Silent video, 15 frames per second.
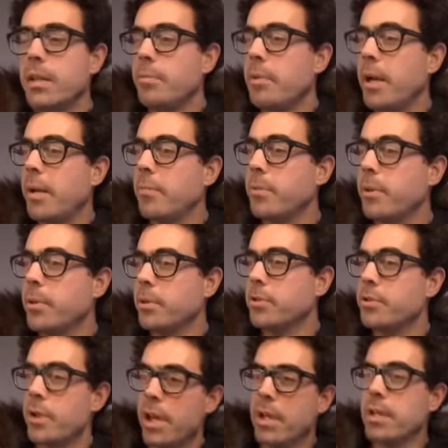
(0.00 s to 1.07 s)
bamboo
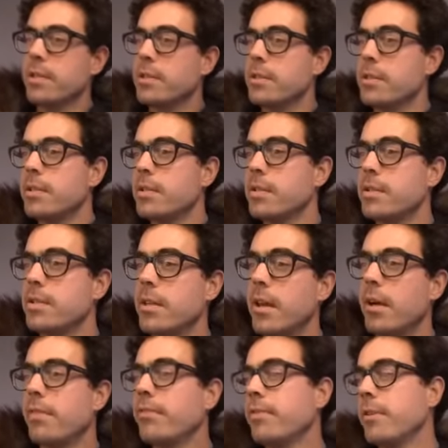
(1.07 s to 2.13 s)
trellises and stuff.